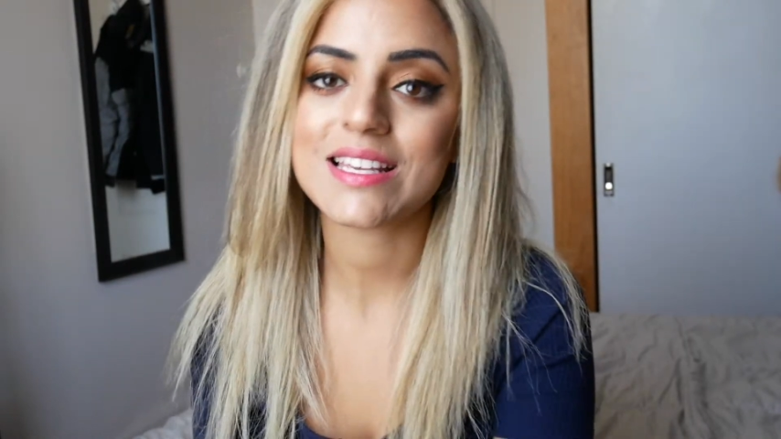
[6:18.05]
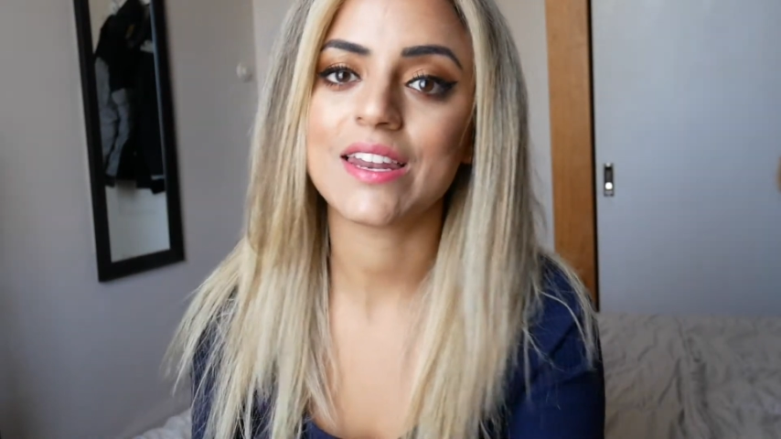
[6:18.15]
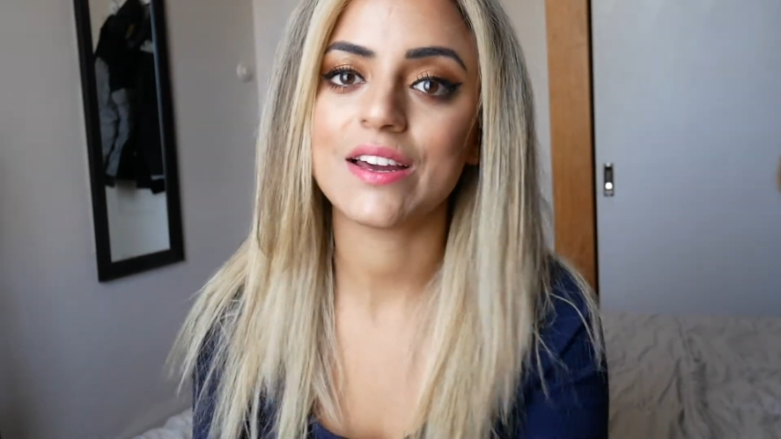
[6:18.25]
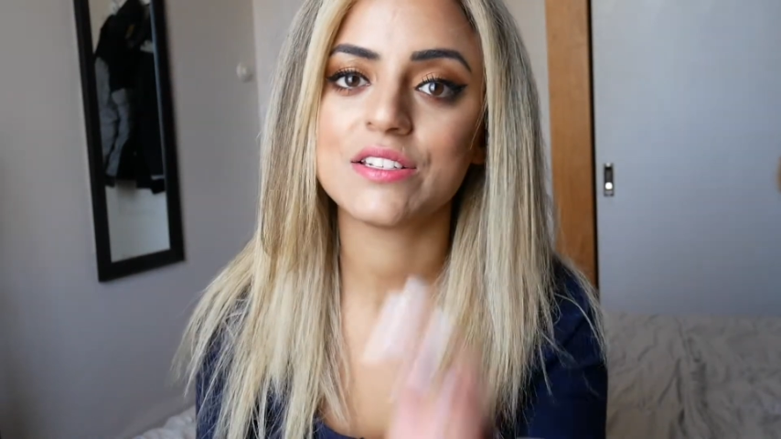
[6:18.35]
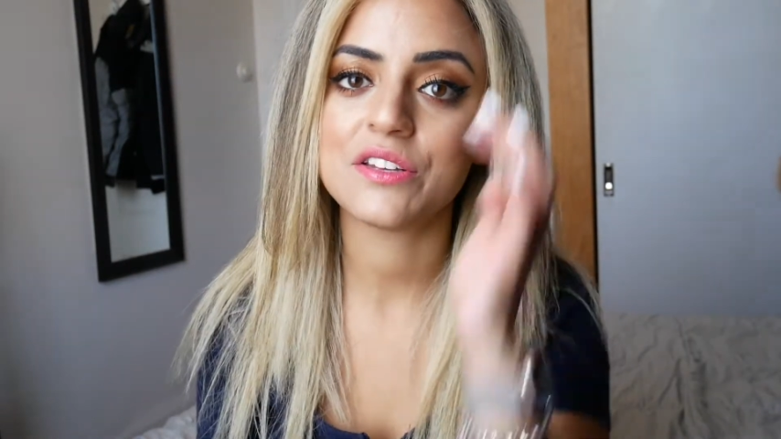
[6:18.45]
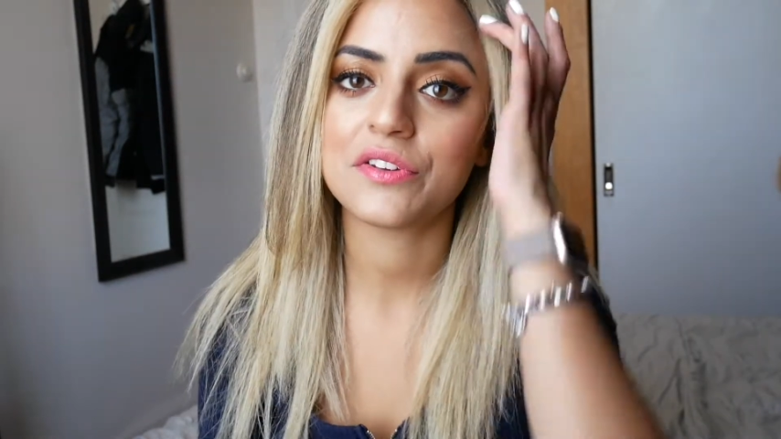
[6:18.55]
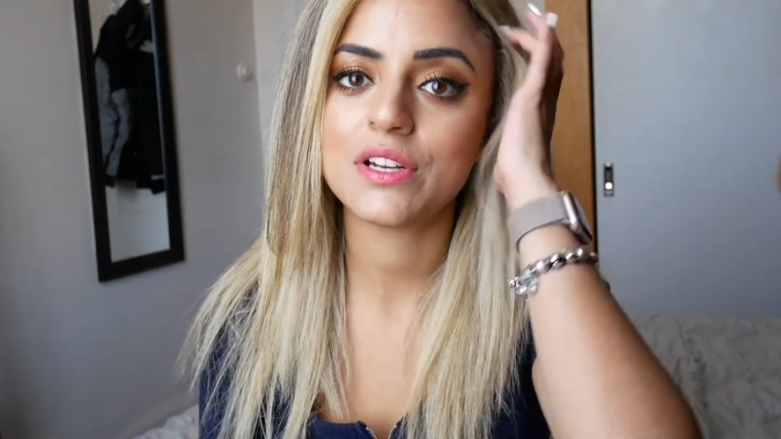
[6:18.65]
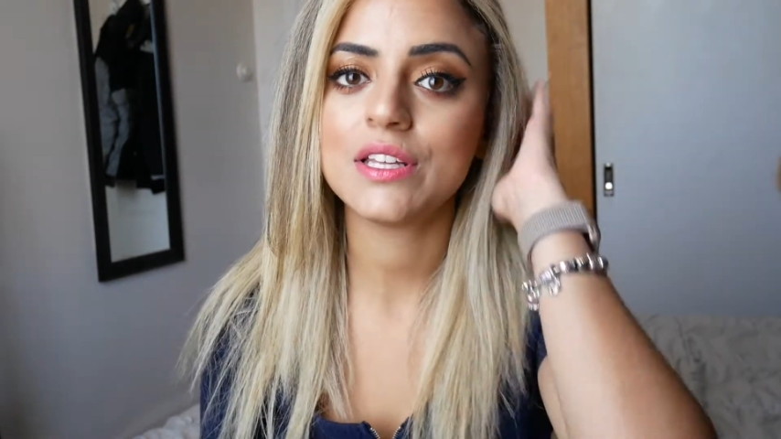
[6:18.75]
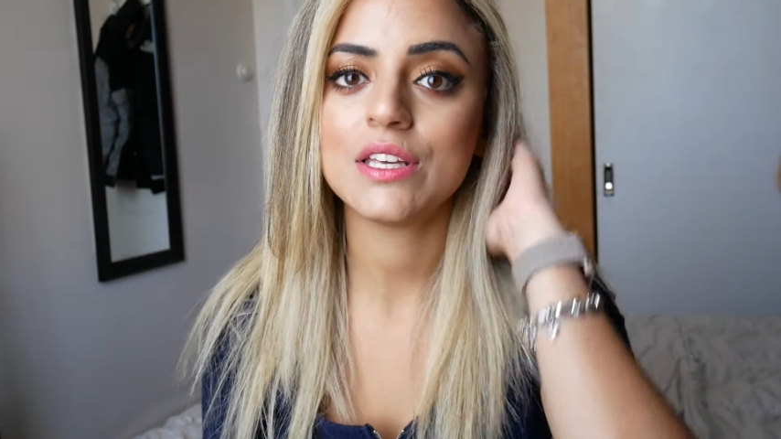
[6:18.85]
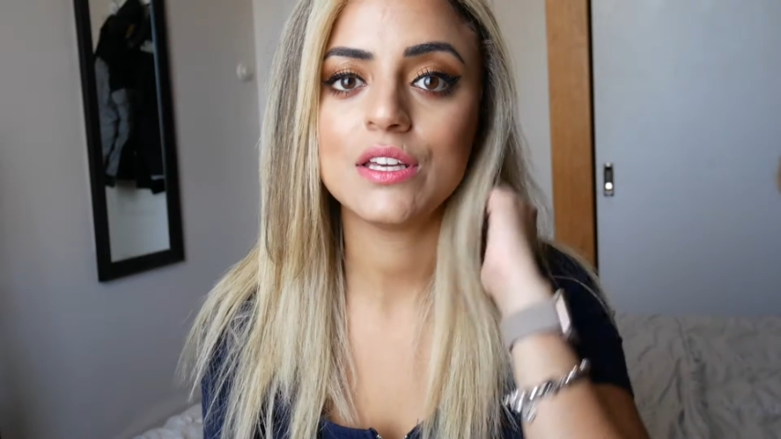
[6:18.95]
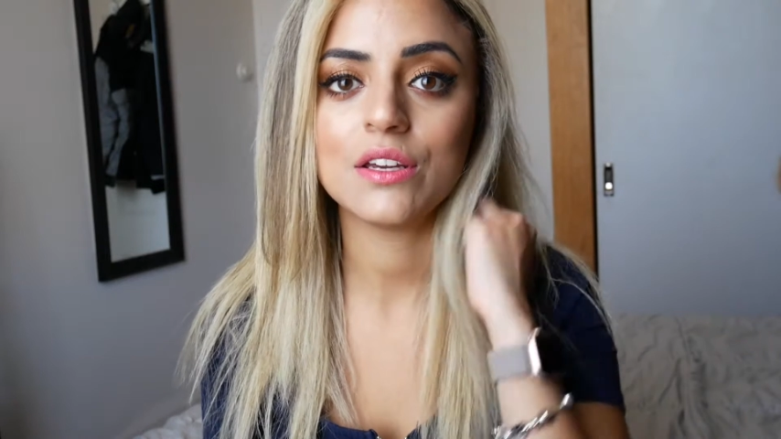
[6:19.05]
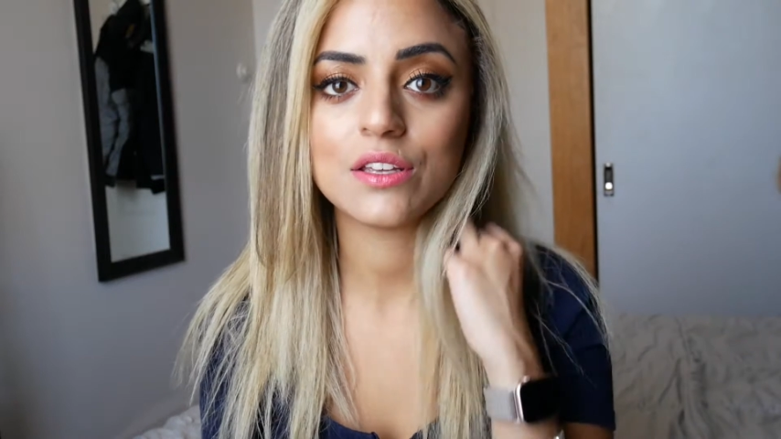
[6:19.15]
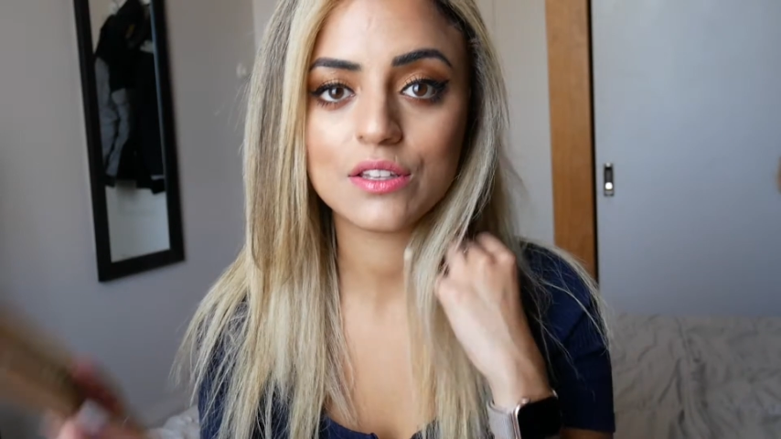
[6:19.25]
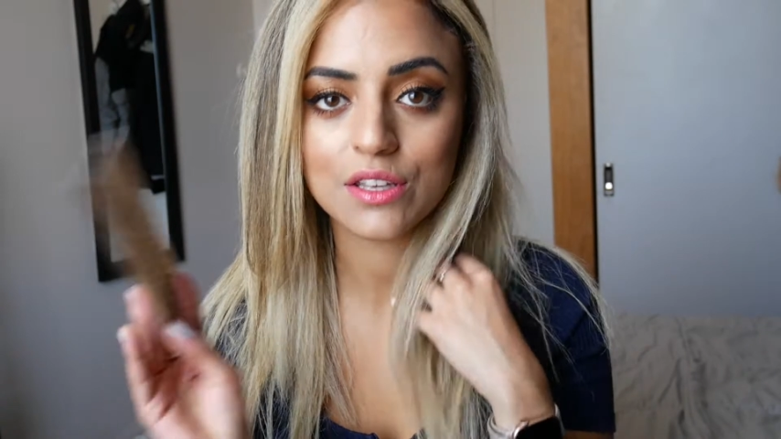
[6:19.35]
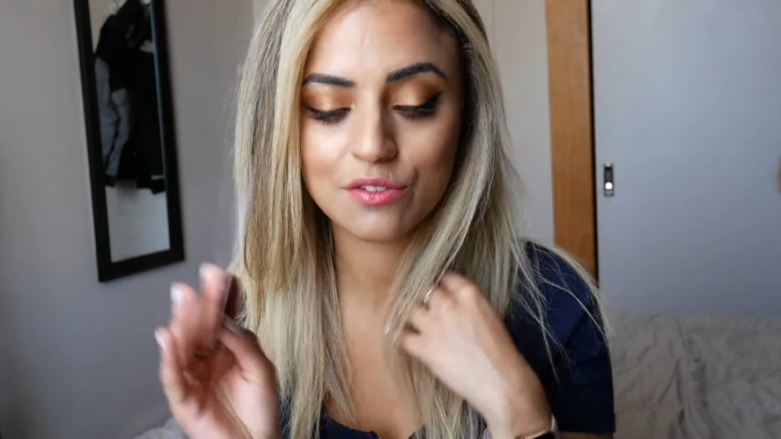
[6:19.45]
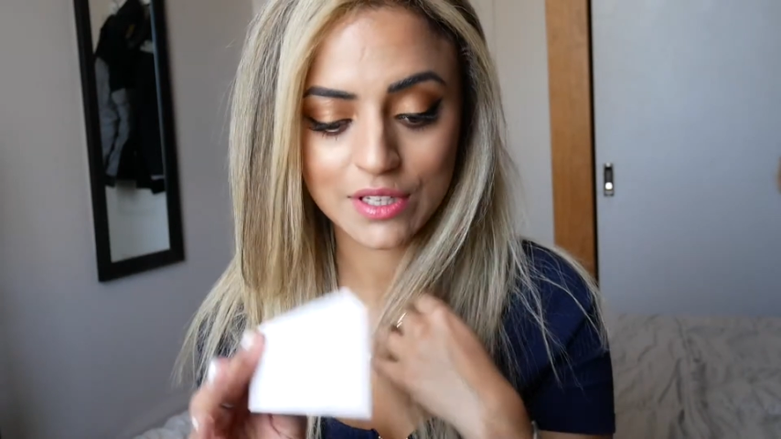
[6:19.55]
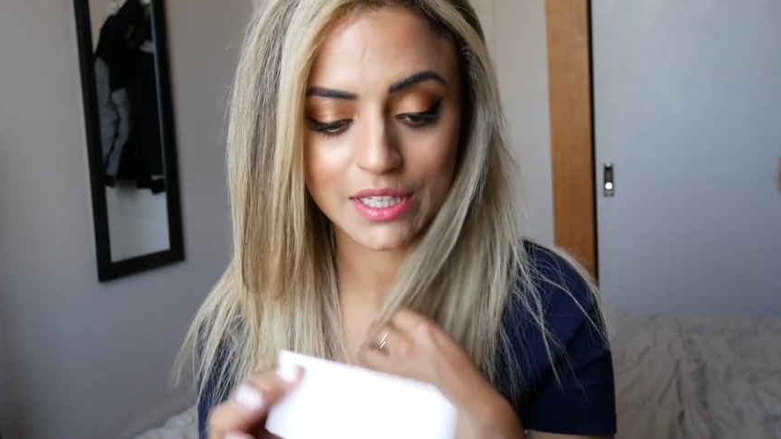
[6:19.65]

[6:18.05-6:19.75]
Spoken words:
and I definitely give